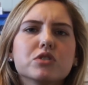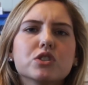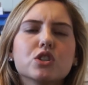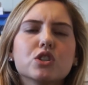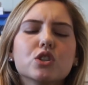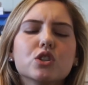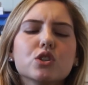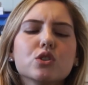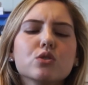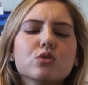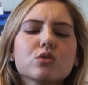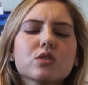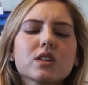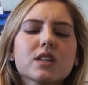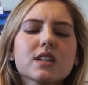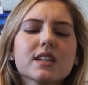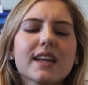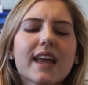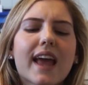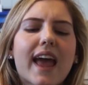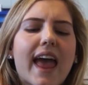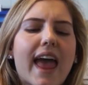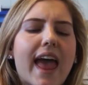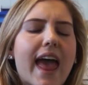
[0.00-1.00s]
you can
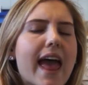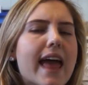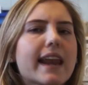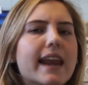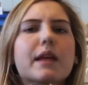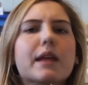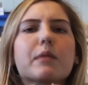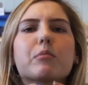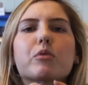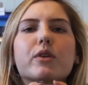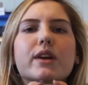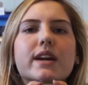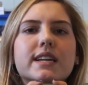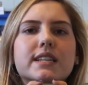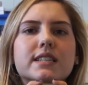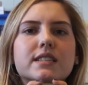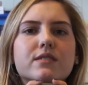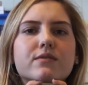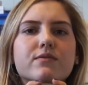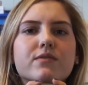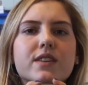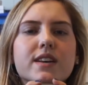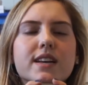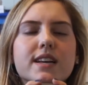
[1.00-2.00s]
get any brand
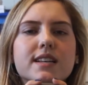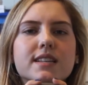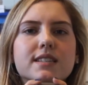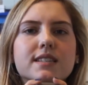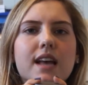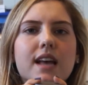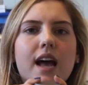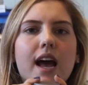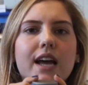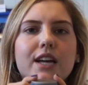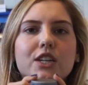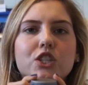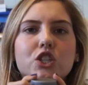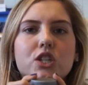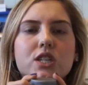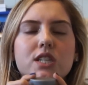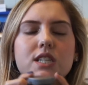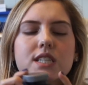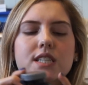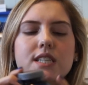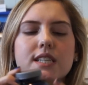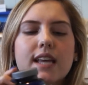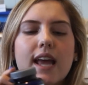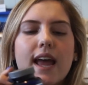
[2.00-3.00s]
of this. I
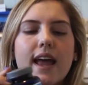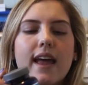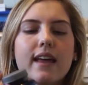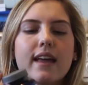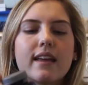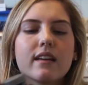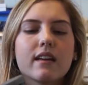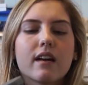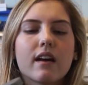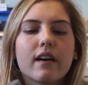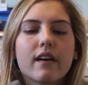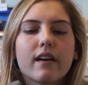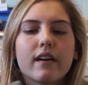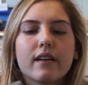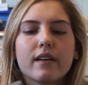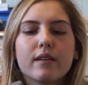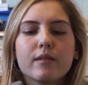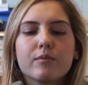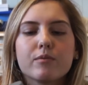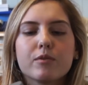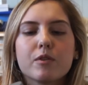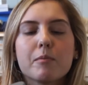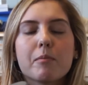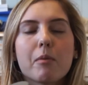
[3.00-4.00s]
just get
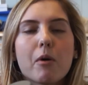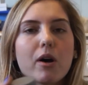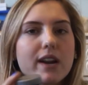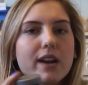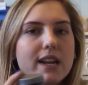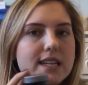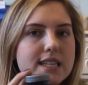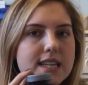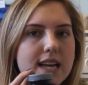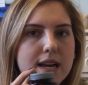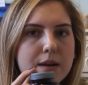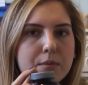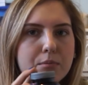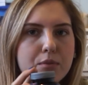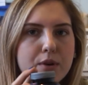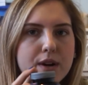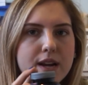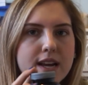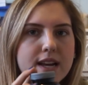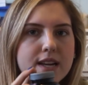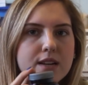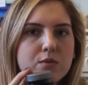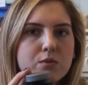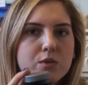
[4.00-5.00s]
the Body Tech
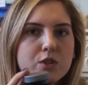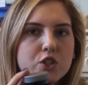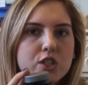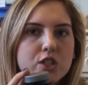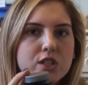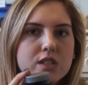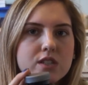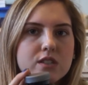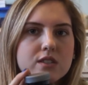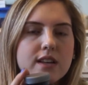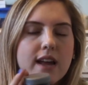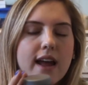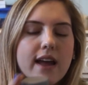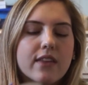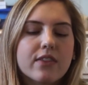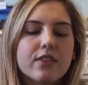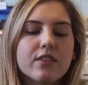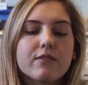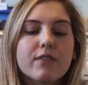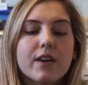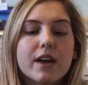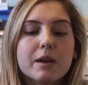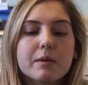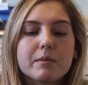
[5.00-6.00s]
brand, which is at the
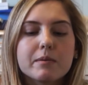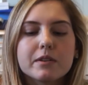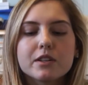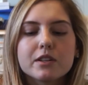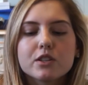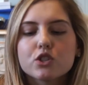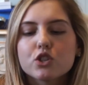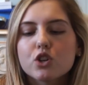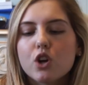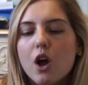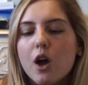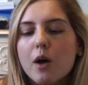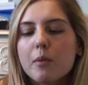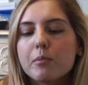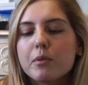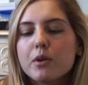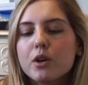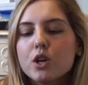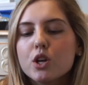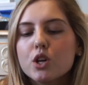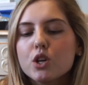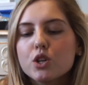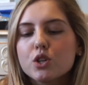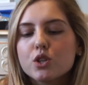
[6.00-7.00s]
vitamin shop.
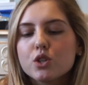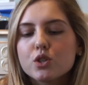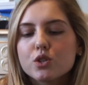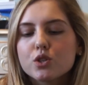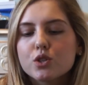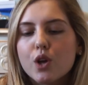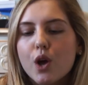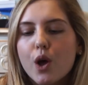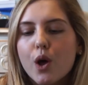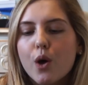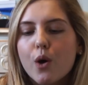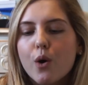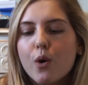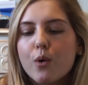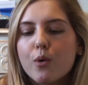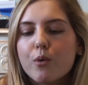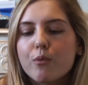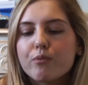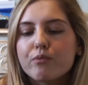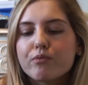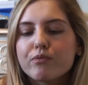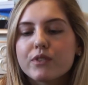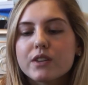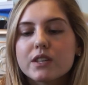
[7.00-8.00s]
So
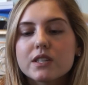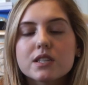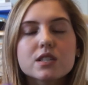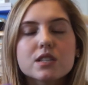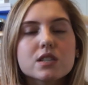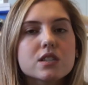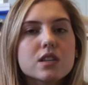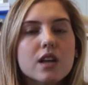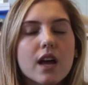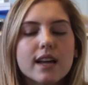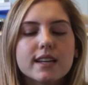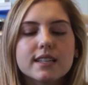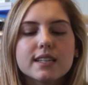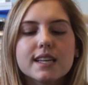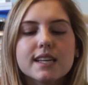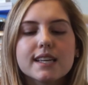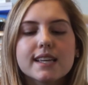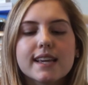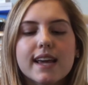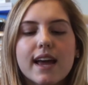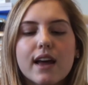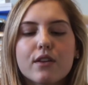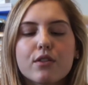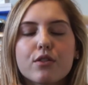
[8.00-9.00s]
this is, I take,
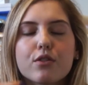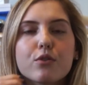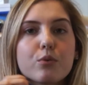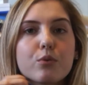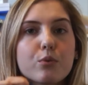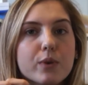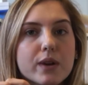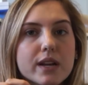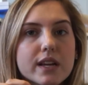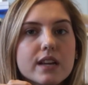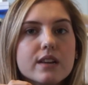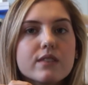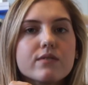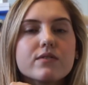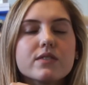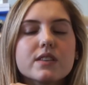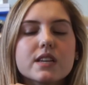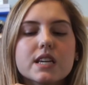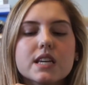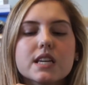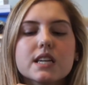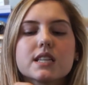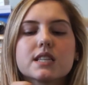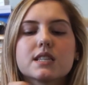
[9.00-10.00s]
yeah, 3 of
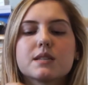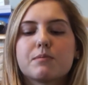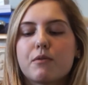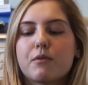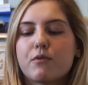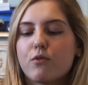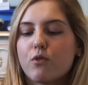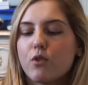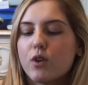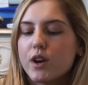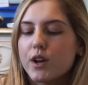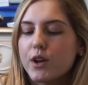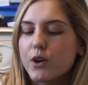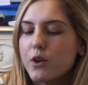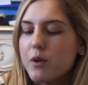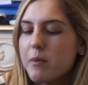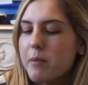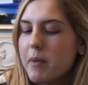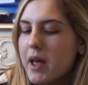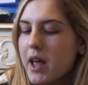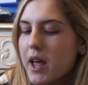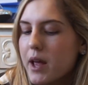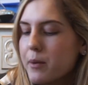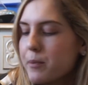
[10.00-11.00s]
these before I go to
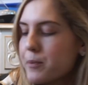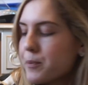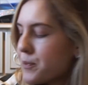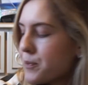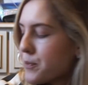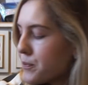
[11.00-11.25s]
bed.